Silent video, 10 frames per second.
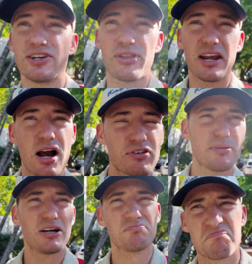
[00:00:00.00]
You know, they
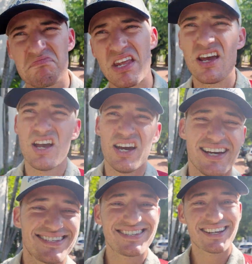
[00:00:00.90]
cover about
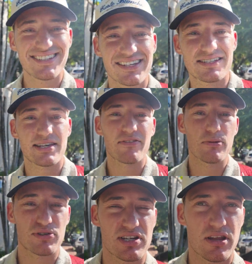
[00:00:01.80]
60 to
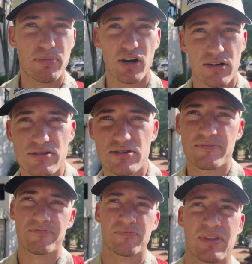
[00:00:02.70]
70% of the
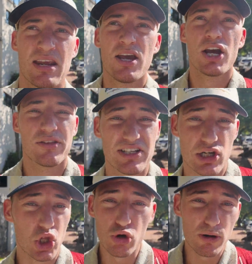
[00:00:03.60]
partners.
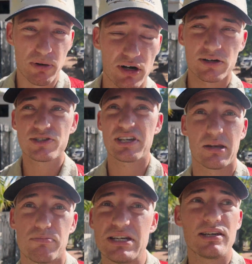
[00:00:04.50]
These global partners, it
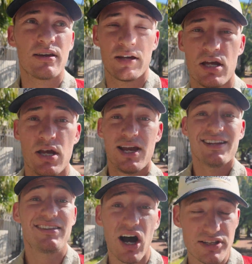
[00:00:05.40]
could be
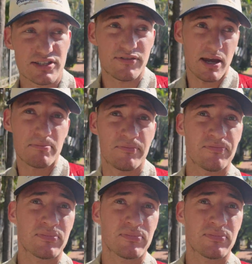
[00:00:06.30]
tons of them,